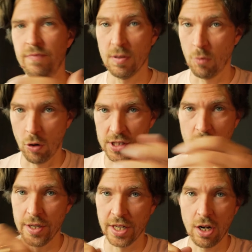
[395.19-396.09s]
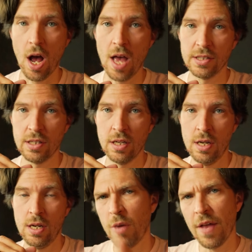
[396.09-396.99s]
the more it's going to cost
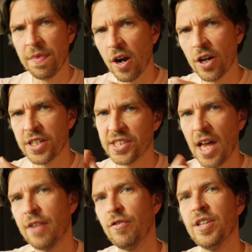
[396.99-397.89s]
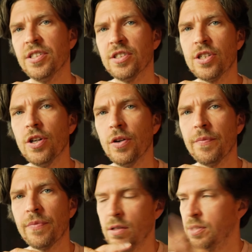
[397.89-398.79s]
but there are design reasons too.